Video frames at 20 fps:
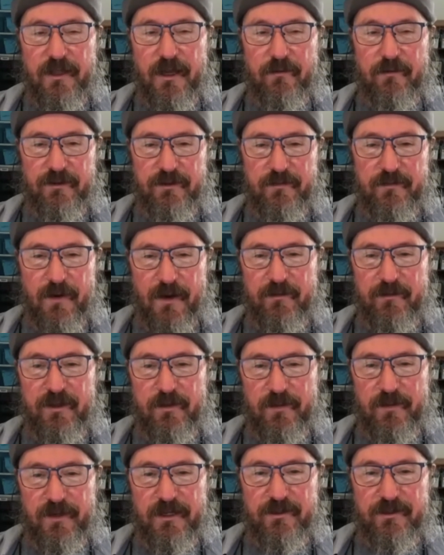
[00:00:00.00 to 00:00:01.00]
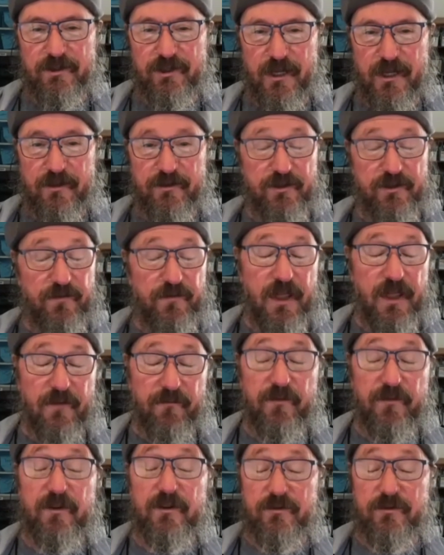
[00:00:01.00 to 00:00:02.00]
That was probably the biggest challenge for that
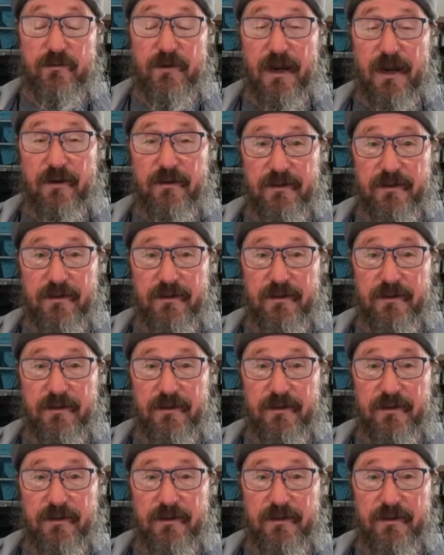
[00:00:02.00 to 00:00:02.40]
first round,